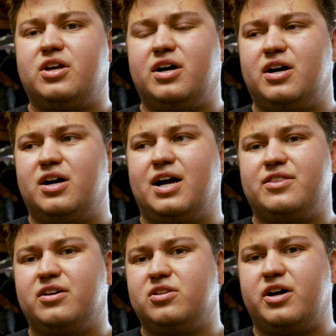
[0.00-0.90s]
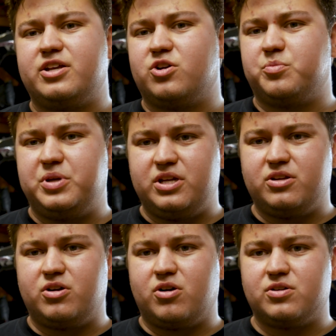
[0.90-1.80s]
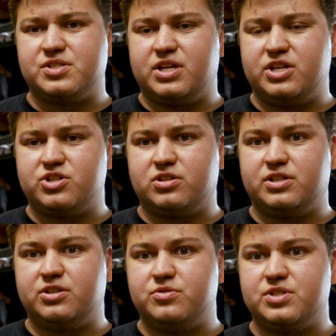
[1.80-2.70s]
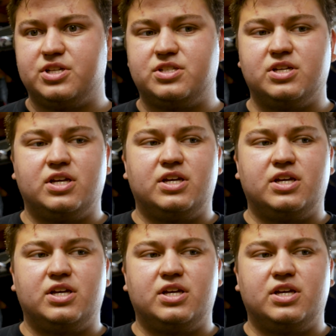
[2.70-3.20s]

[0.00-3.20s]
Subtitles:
I think a lot of European cars occasionally use it.